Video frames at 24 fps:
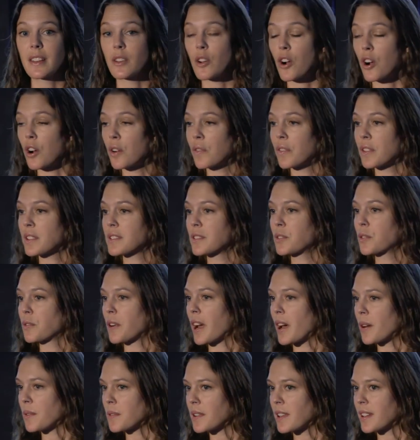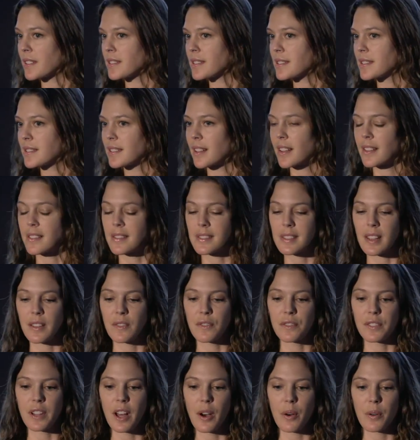and harvest groundnuts and
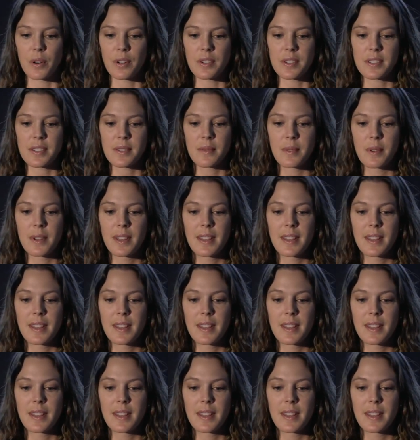sunflowers,